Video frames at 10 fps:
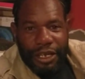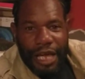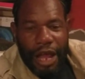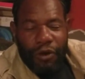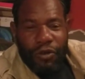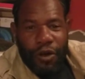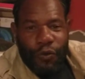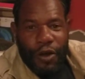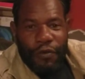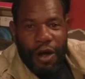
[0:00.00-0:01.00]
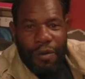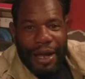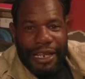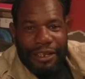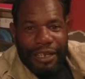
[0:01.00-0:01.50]
can look for a friend for a
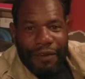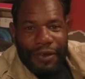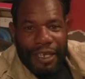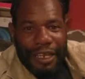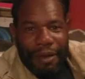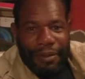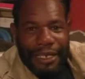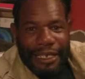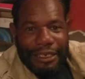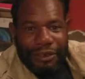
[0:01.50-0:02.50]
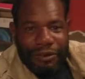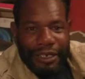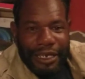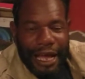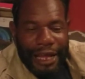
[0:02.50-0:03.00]
woman, you know. You have to give them things too. You
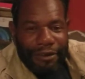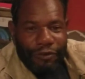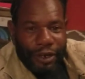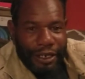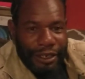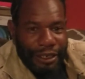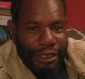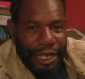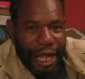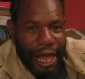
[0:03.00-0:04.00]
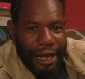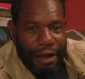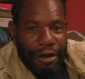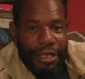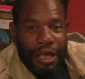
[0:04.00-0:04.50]
can't look friend. Because
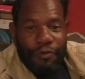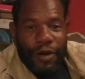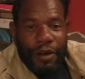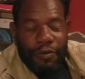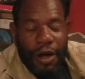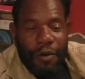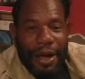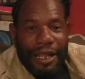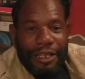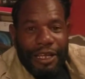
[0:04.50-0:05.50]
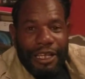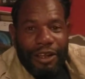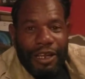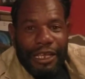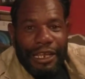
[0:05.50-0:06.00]
when you take friend for a woman, you take it
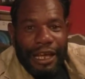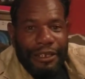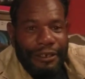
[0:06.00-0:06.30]
on idiot.